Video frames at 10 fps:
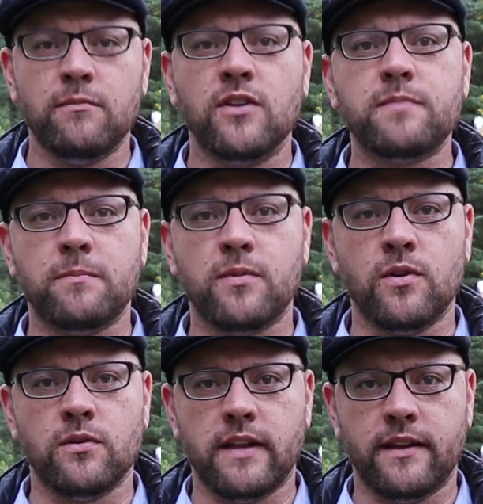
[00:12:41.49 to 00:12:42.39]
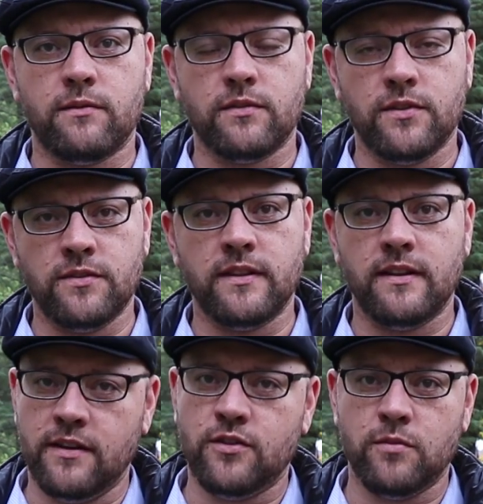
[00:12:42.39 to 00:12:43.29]
Most people like using
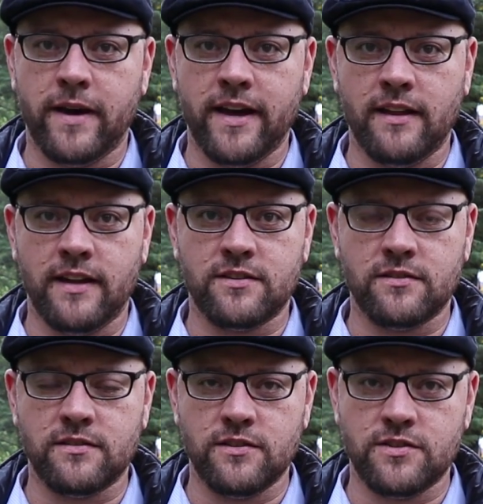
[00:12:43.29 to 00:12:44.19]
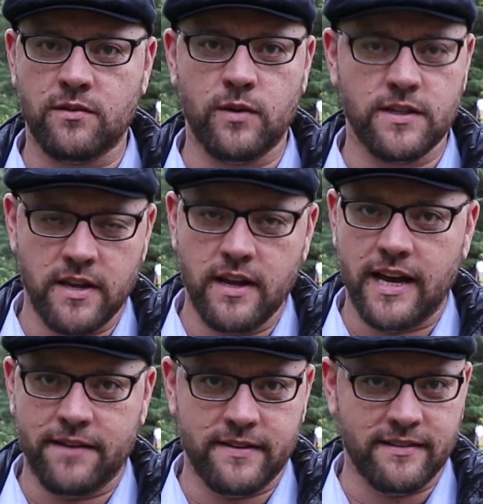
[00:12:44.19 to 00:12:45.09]
the D2 biological solution, which
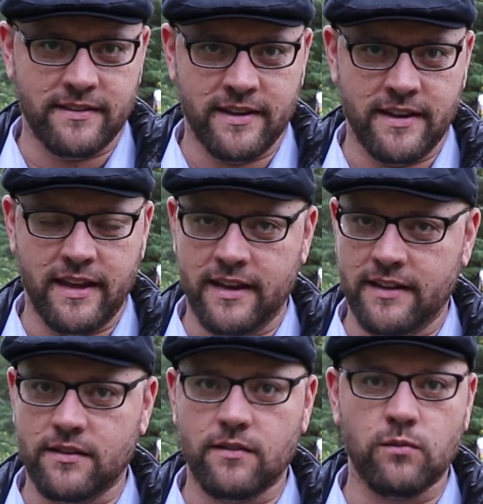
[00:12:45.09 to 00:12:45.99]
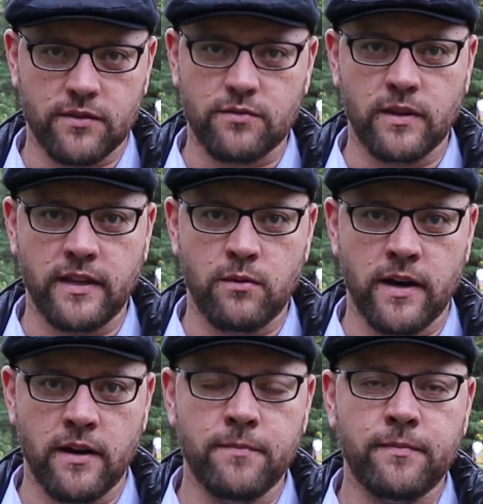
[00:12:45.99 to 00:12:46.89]
I've tested and it works really
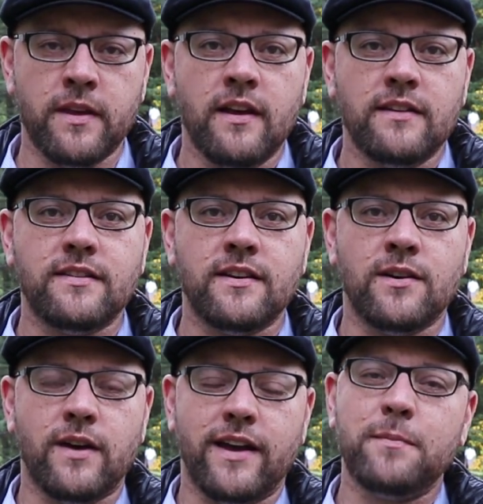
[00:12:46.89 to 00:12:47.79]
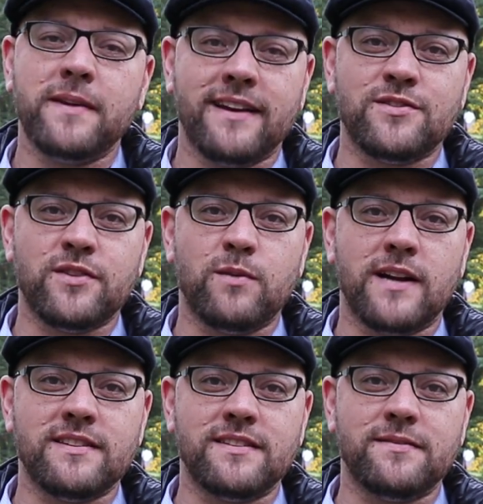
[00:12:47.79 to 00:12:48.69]
well. So I hope you guys enjoyed
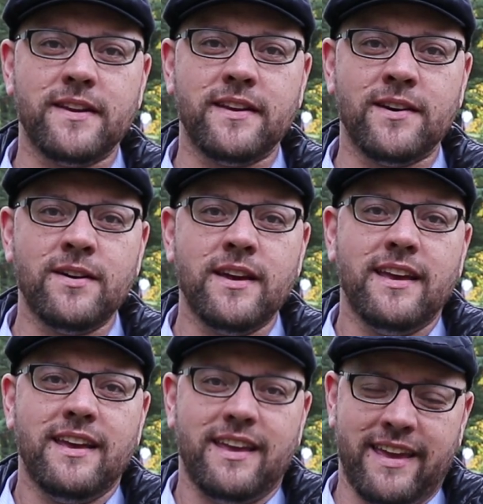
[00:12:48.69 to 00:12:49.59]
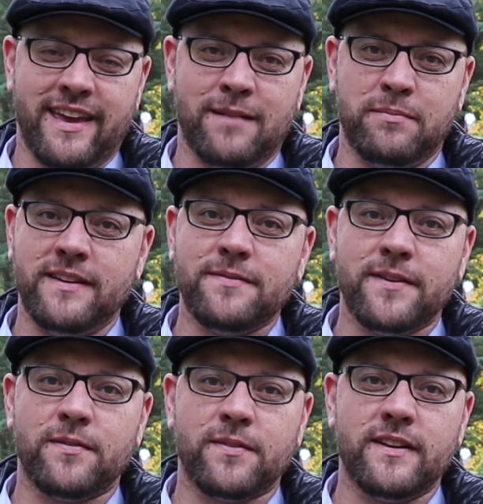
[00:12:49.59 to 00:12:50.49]
watching this video and please
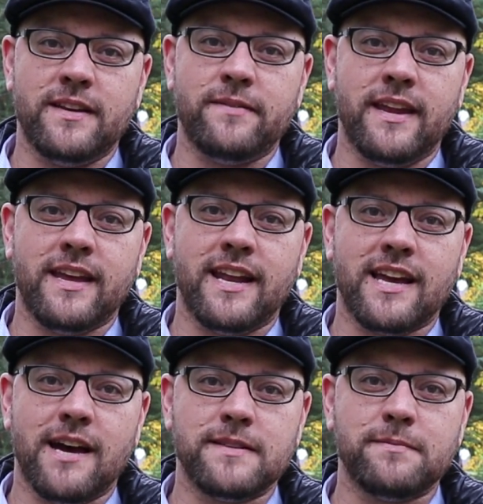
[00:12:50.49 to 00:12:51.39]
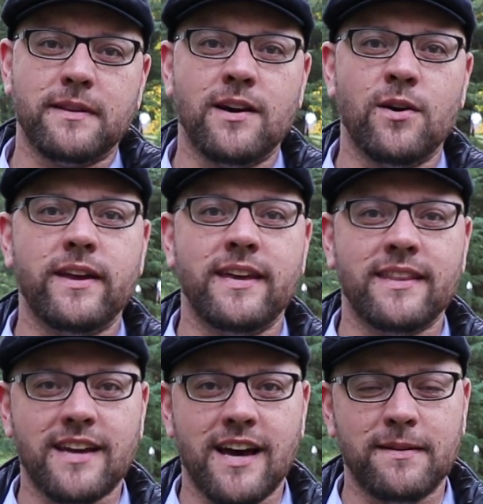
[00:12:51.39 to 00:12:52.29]
feel free to leave any kind of comments below in
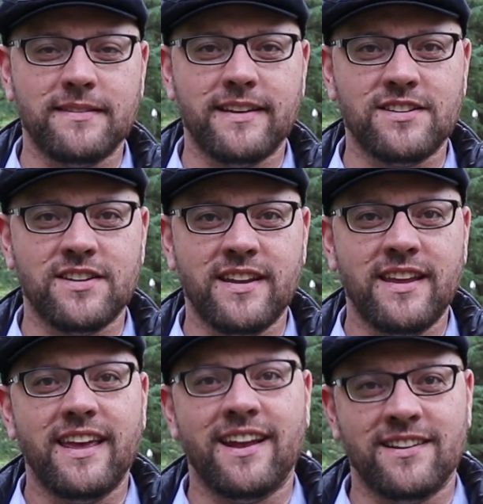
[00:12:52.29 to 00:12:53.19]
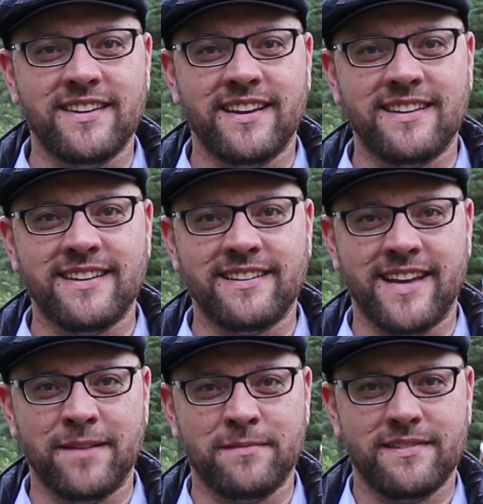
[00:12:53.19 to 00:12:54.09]
the comment section and I'll see you guys next
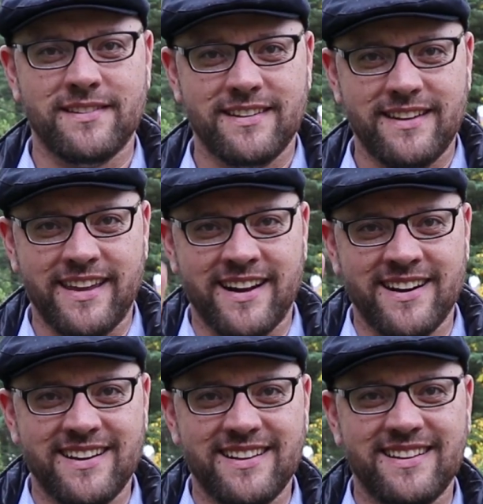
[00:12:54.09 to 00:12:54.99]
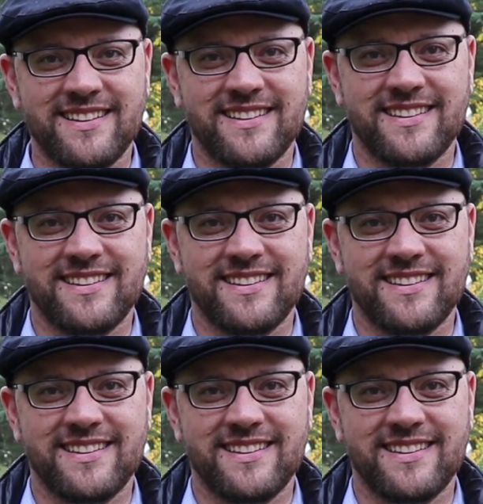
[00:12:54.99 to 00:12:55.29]
time. Take care.